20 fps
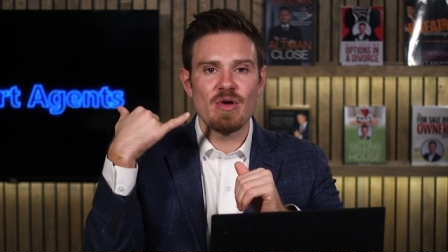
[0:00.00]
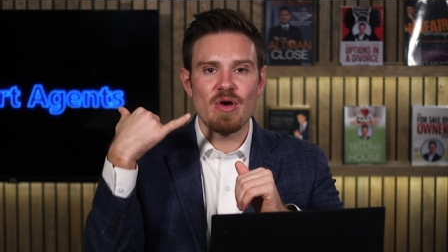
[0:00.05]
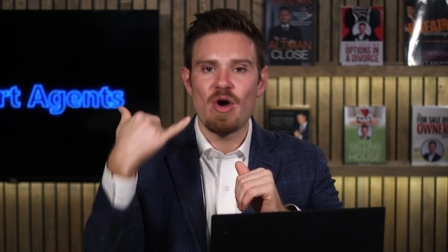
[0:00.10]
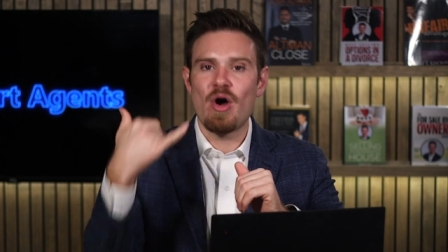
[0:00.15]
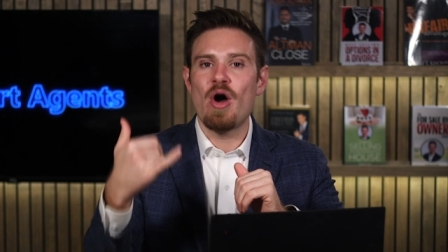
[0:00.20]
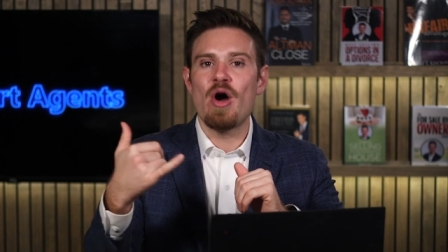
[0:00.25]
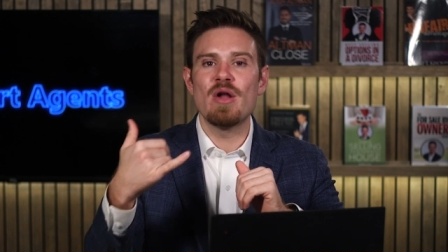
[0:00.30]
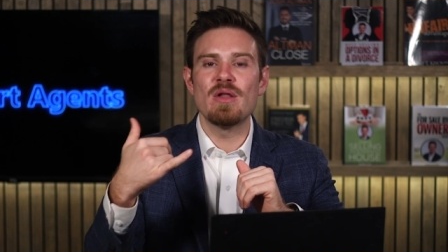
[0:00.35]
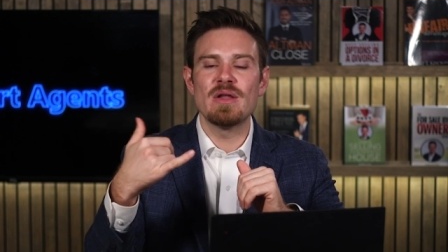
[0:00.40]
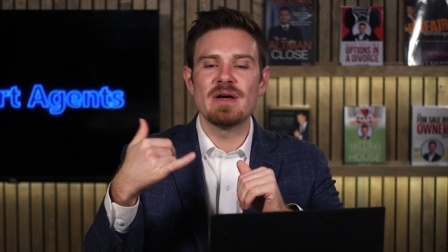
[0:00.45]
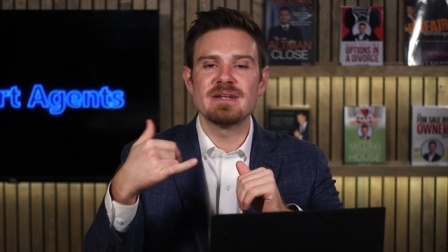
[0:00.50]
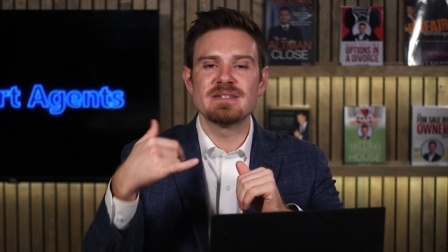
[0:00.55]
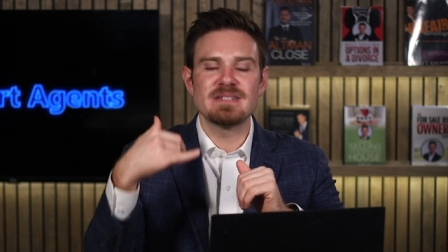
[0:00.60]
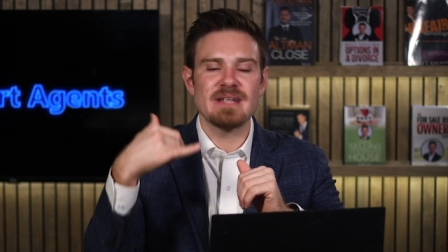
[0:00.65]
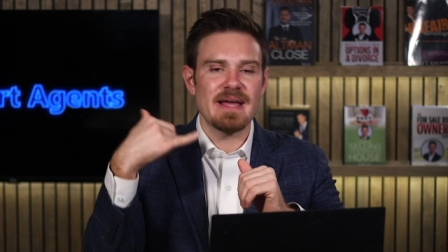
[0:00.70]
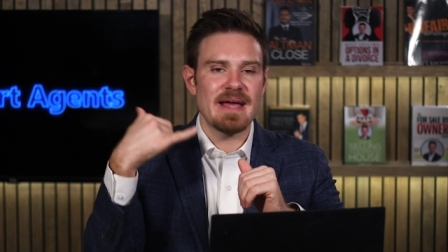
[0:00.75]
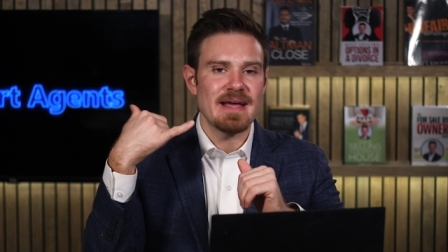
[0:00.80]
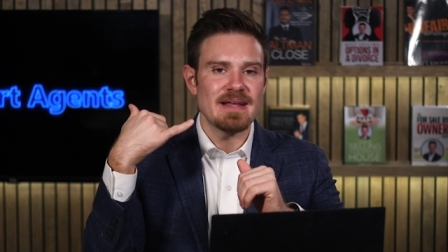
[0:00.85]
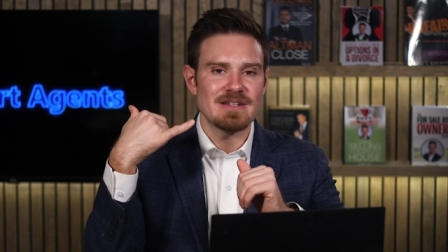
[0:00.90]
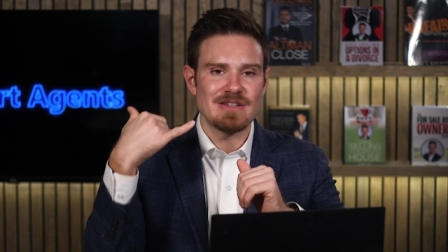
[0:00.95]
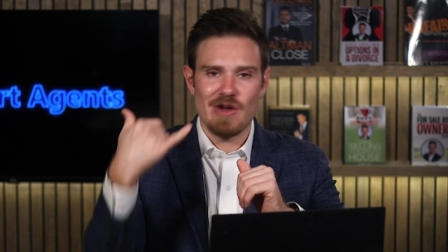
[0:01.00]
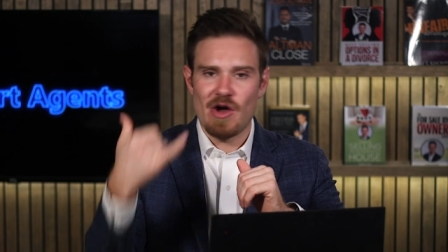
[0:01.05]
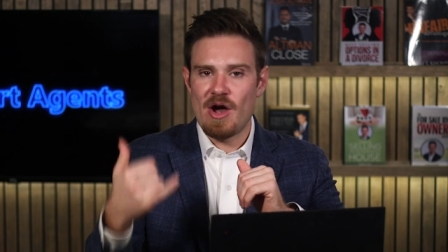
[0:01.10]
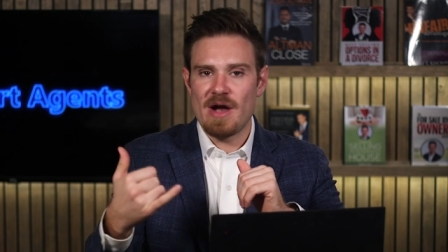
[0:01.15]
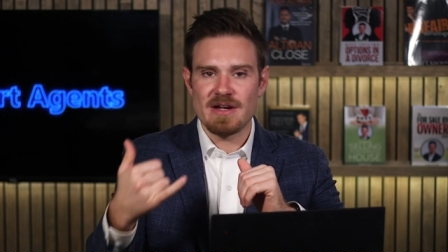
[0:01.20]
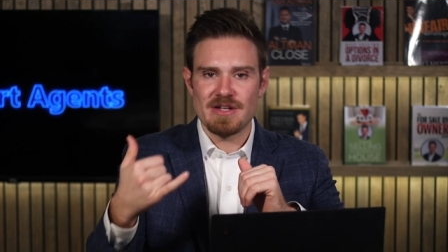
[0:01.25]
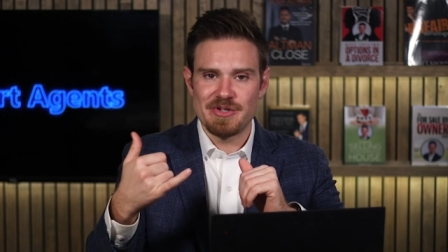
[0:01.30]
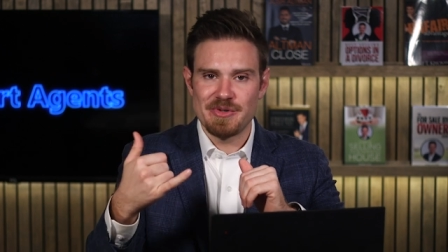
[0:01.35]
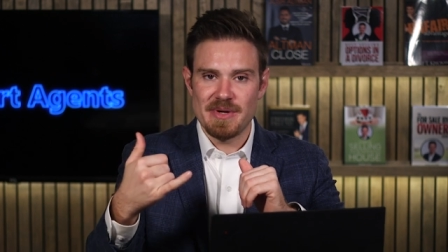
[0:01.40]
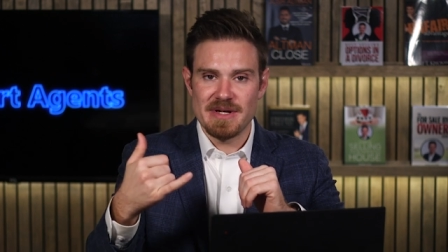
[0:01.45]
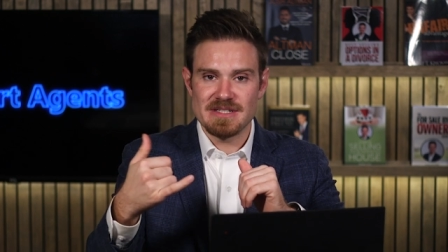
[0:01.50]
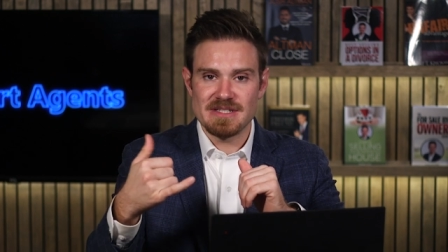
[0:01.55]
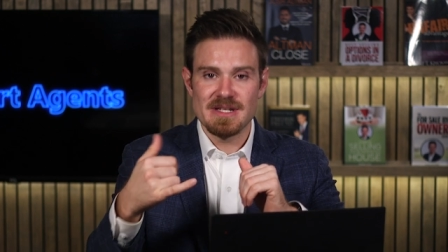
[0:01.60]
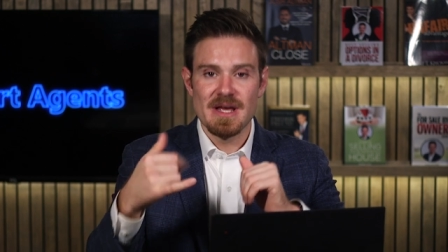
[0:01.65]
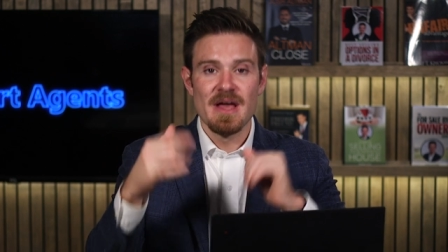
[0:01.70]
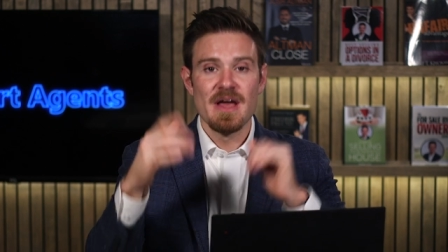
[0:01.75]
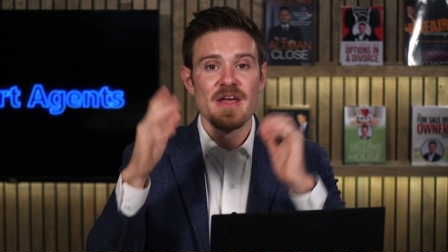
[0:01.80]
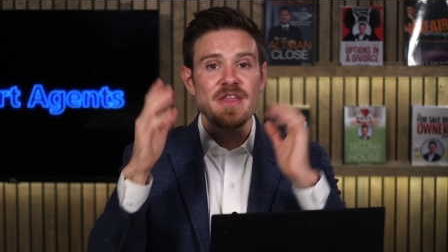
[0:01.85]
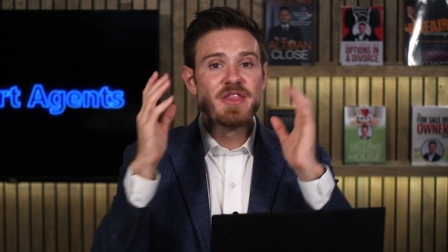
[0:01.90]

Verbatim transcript: call us, and talk to us.